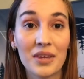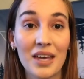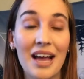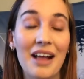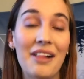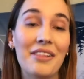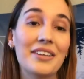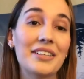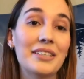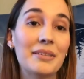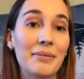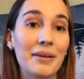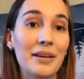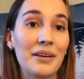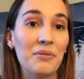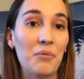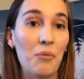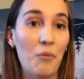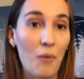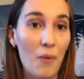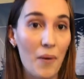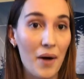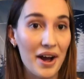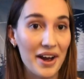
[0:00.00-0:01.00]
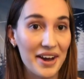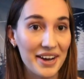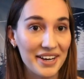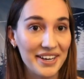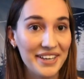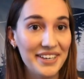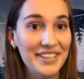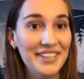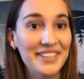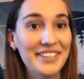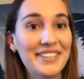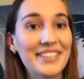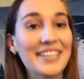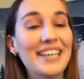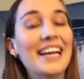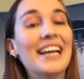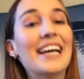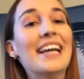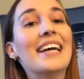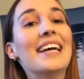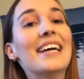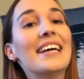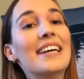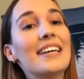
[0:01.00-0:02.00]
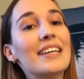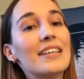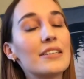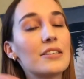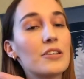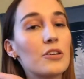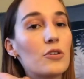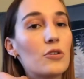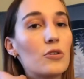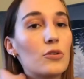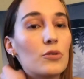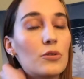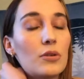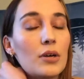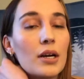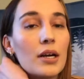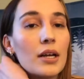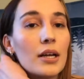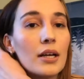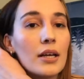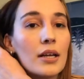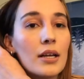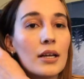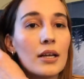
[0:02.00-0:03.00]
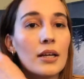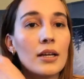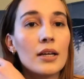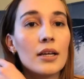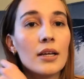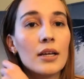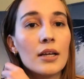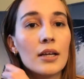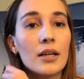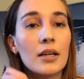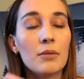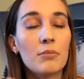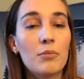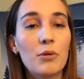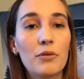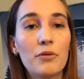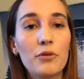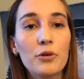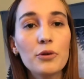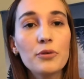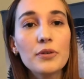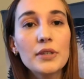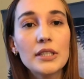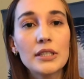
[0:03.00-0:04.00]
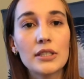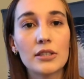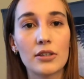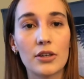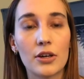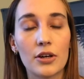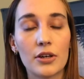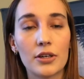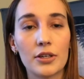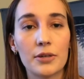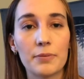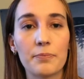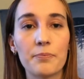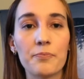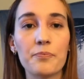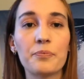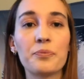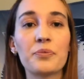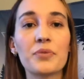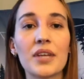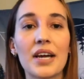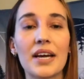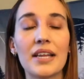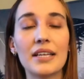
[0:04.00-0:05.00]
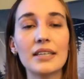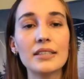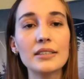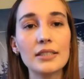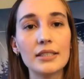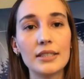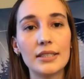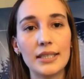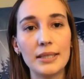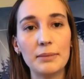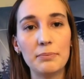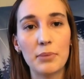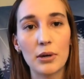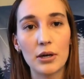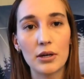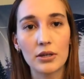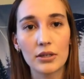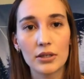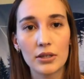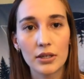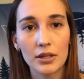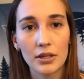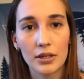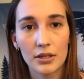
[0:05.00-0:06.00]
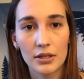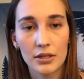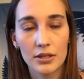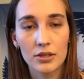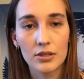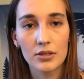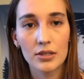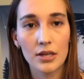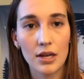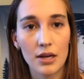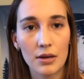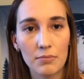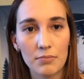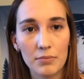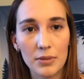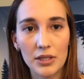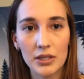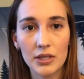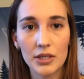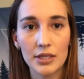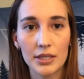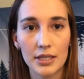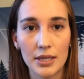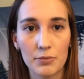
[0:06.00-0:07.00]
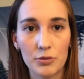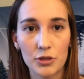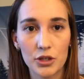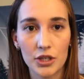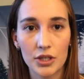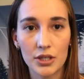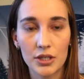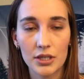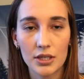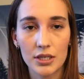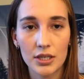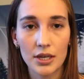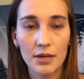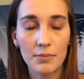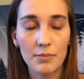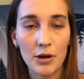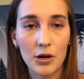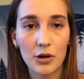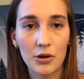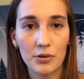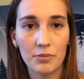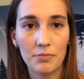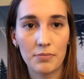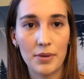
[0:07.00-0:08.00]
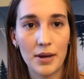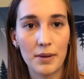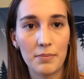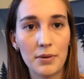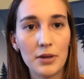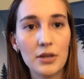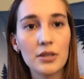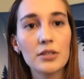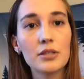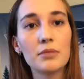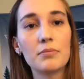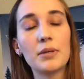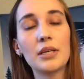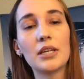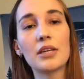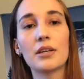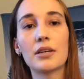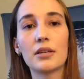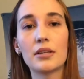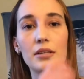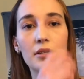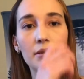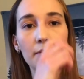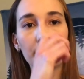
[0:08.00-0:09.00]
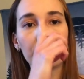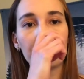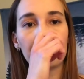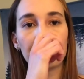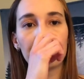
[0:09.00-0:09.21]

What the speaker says: I'll explain why. So before we start, I like to debunk some misconceptions about bedbugs because